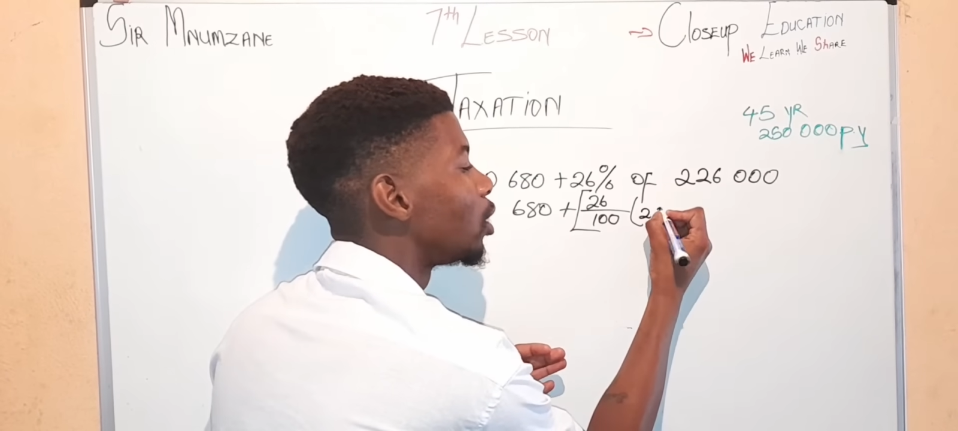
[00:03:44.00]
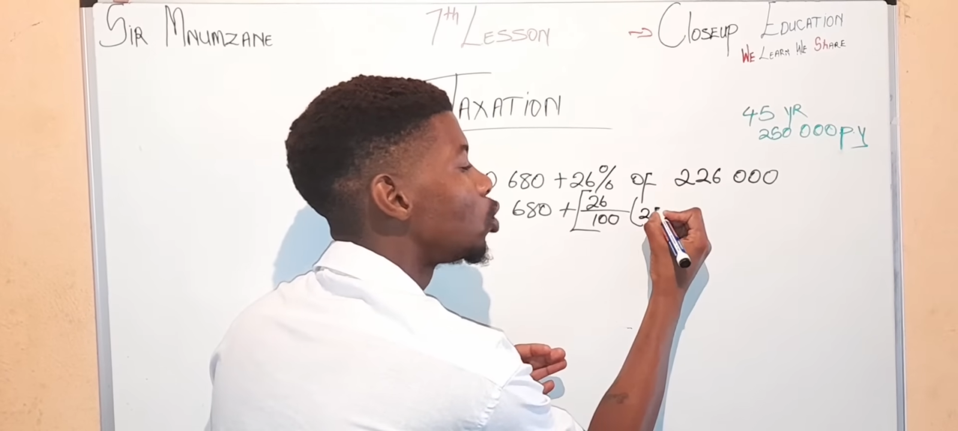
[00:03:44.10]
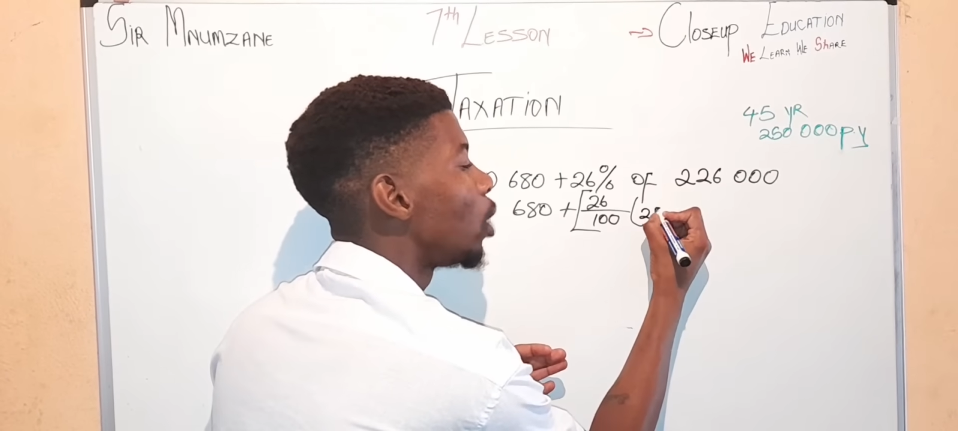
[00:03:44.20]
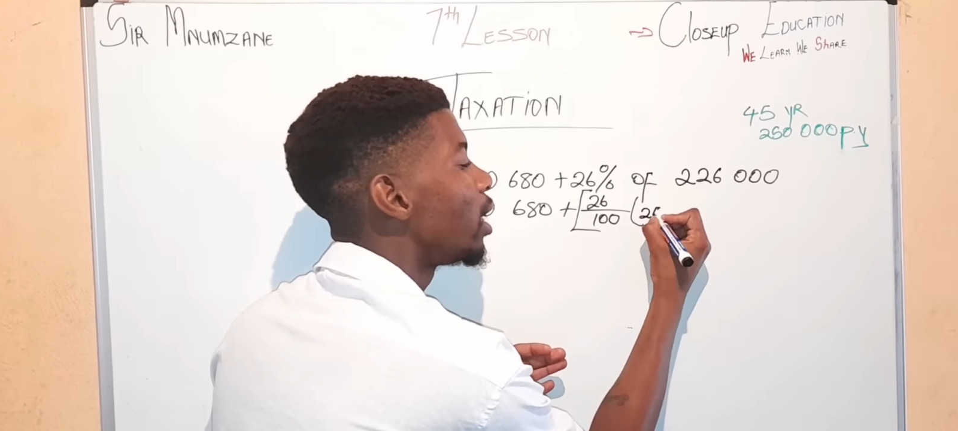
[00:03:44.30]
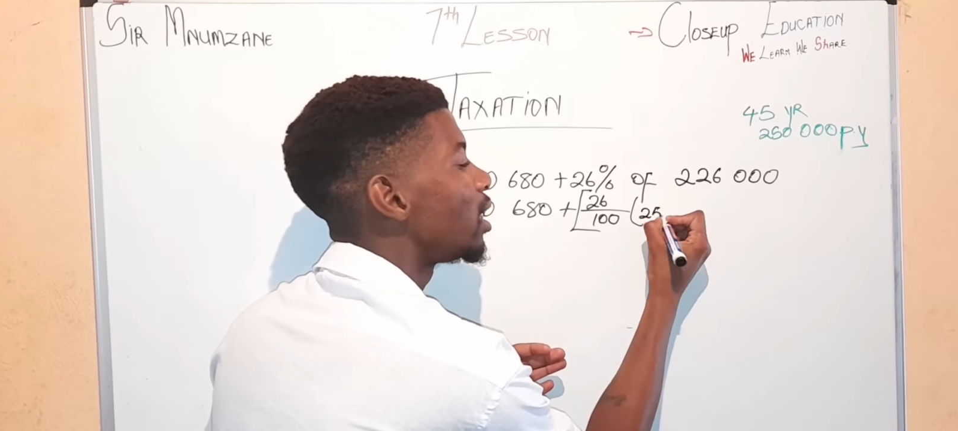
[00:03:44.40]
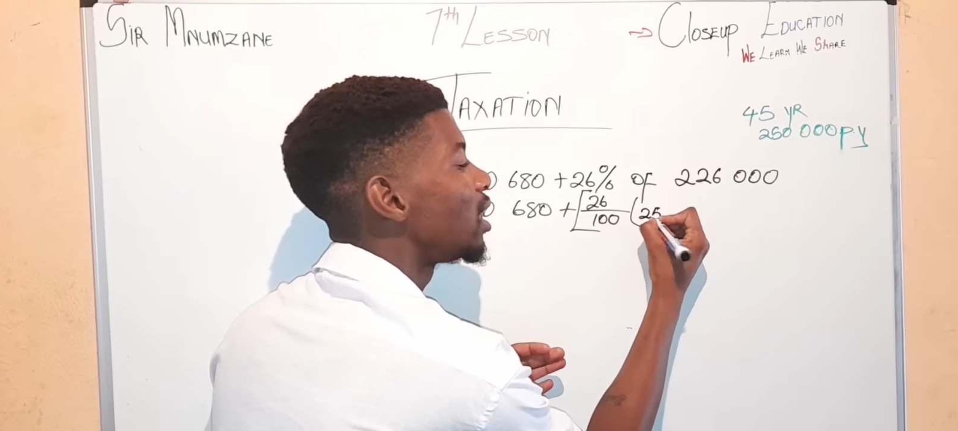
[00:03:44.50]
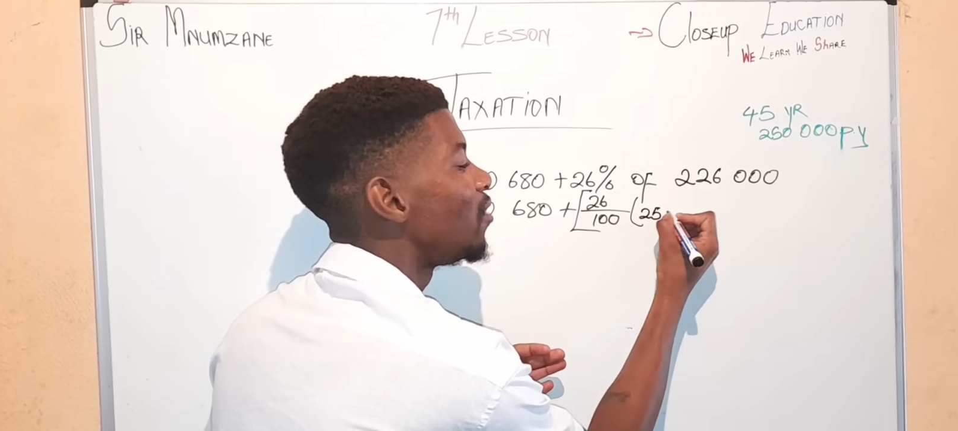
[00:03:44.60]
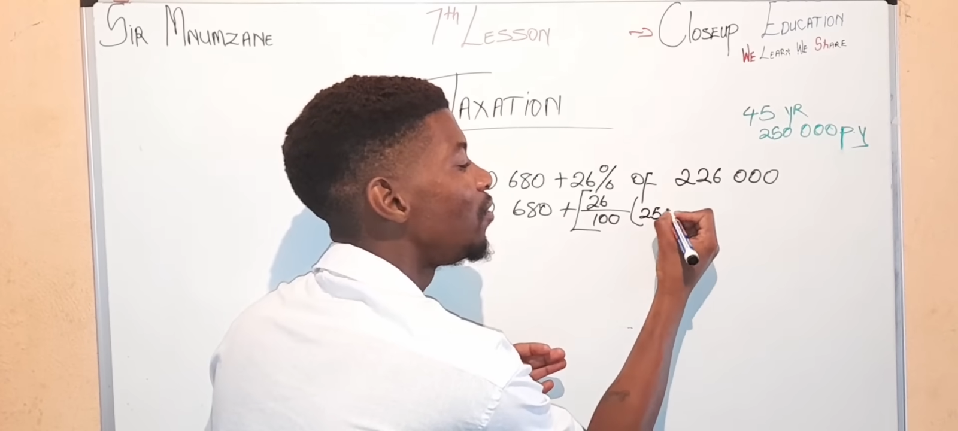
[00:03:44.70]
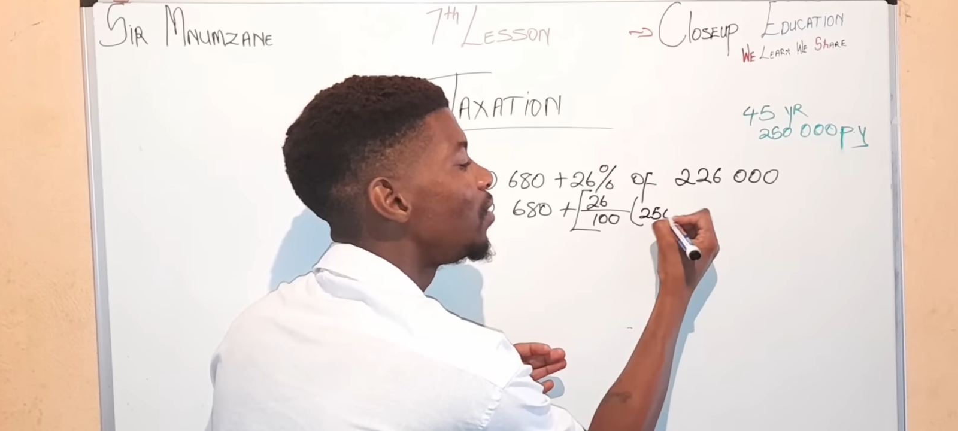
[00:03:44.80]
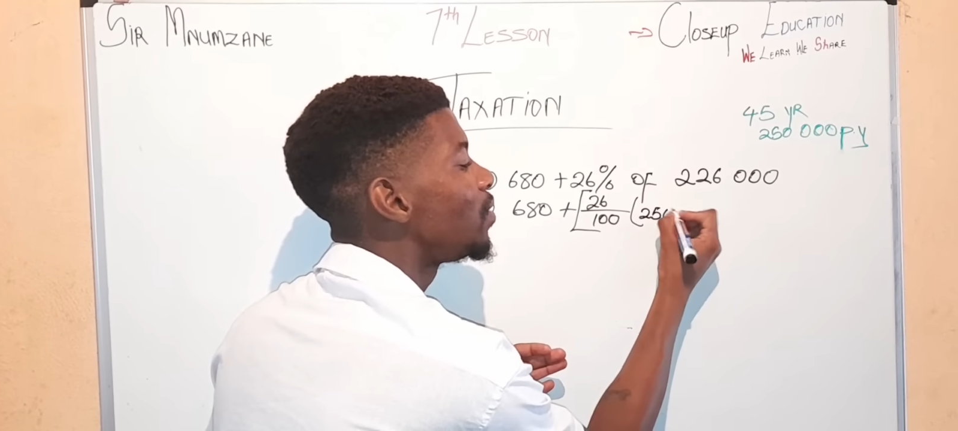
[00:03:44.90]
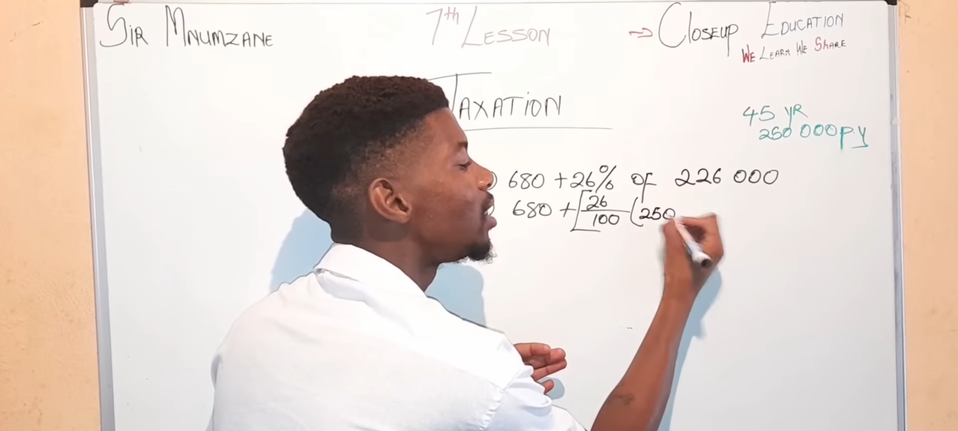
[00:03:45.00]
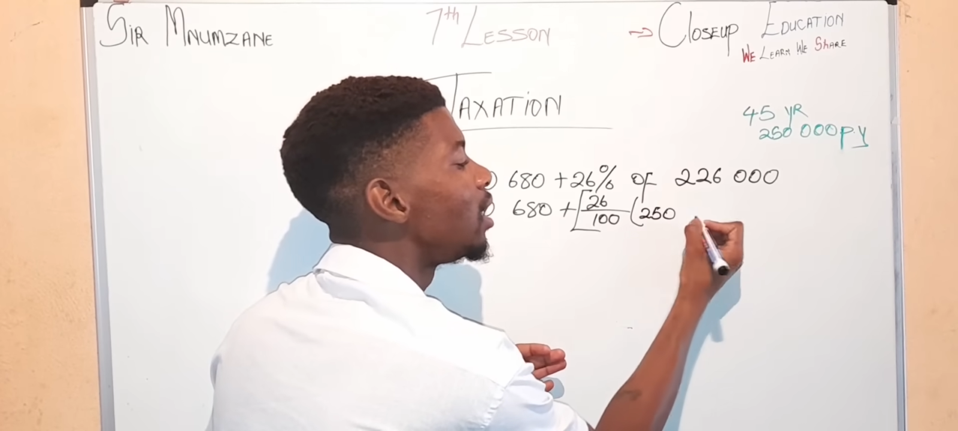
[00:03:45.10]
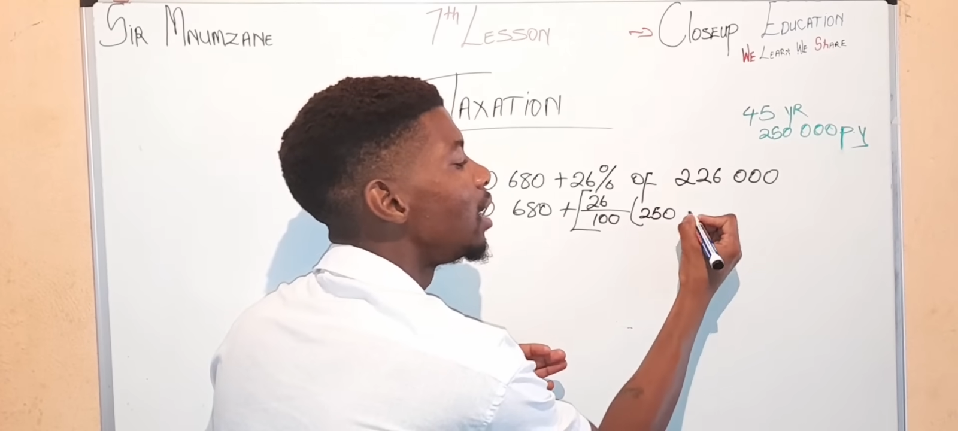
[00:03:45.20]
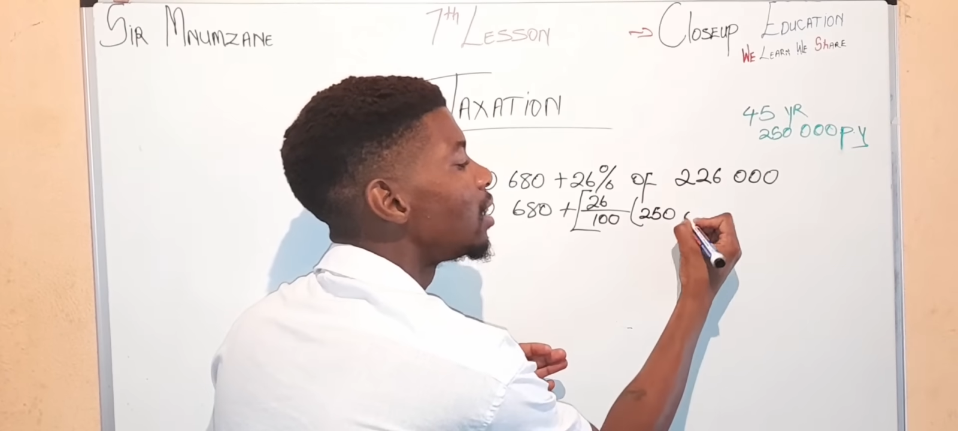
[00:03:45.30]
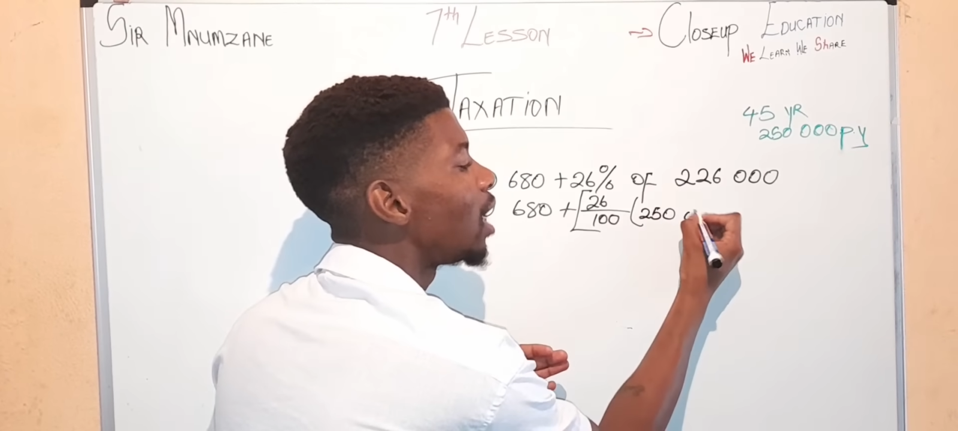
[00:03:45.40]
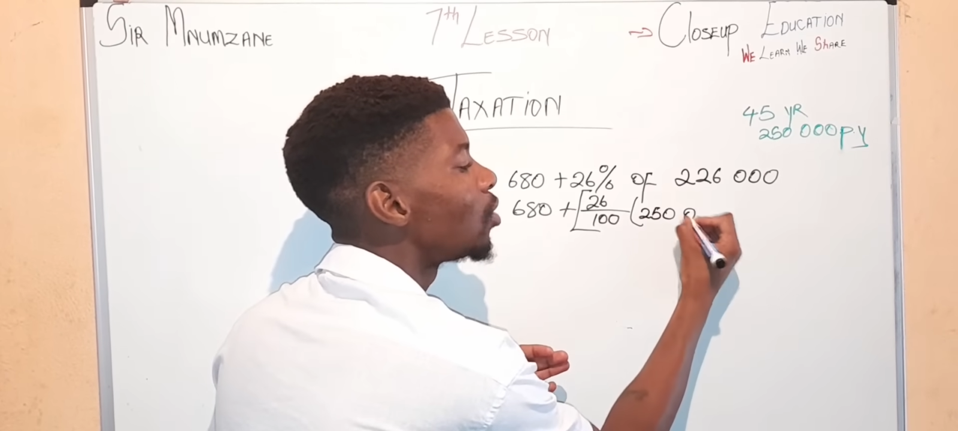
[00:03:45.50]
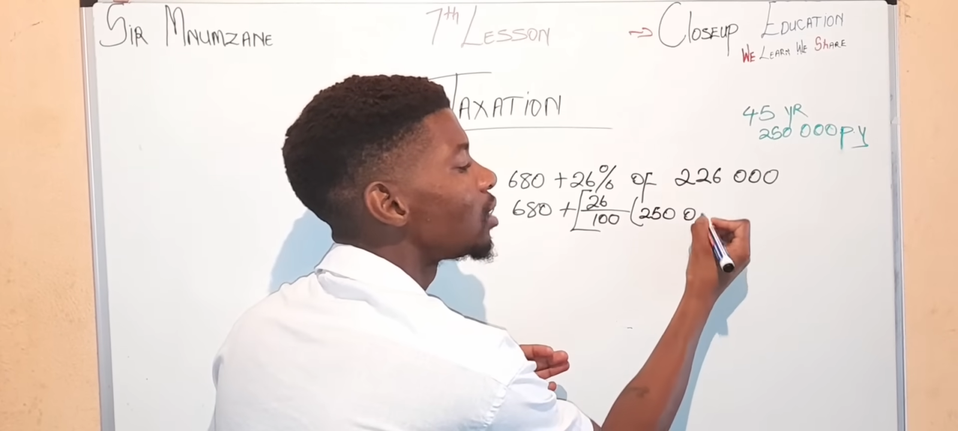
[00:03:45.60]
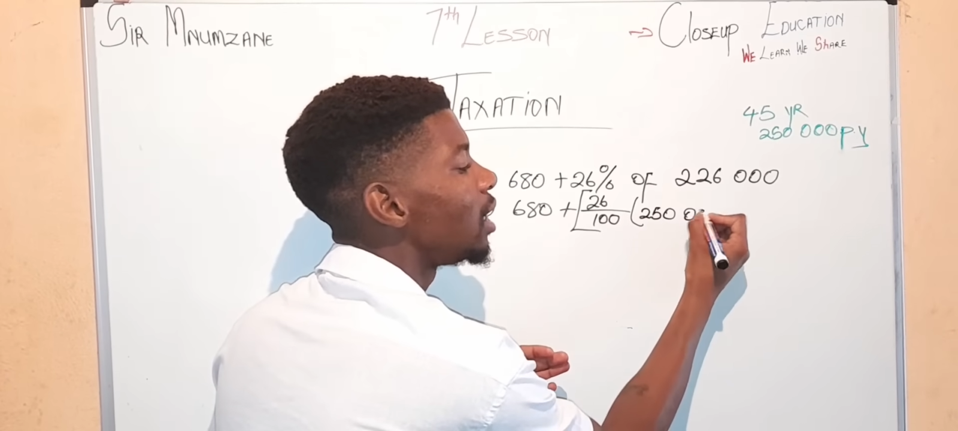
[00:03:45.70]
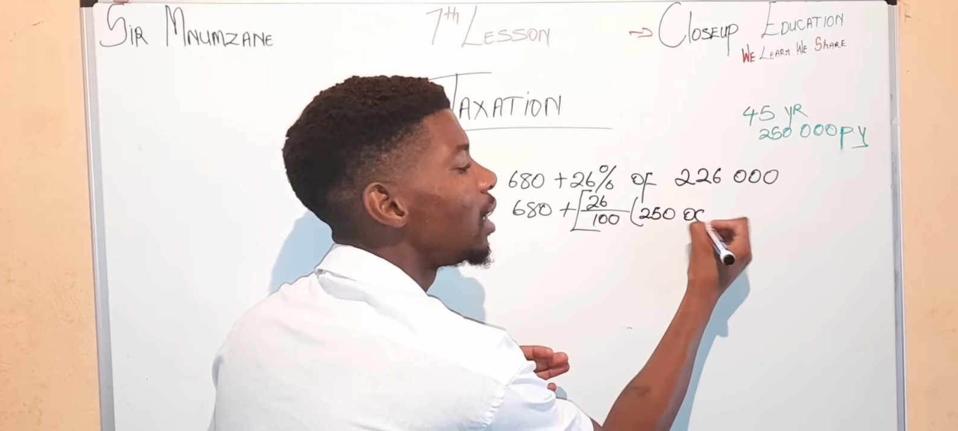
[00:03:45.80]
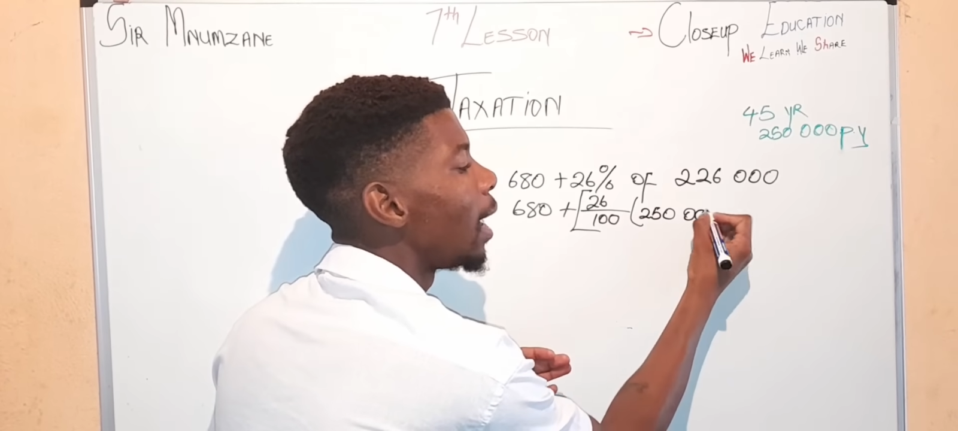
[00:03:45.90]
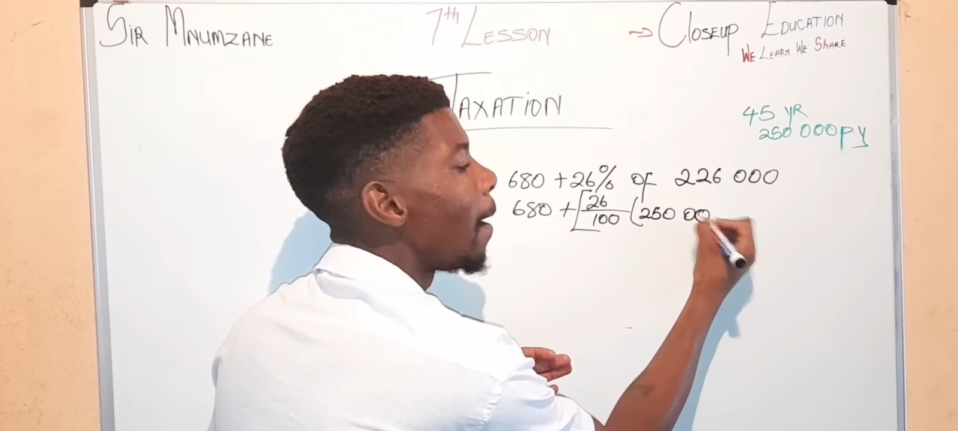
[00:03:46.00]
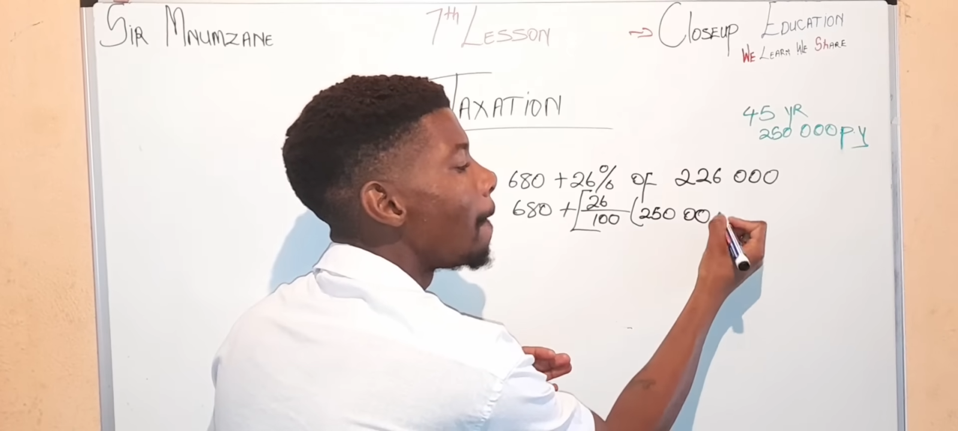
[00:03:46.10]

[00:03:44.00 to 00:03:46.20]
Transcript: two hundred fifty thousand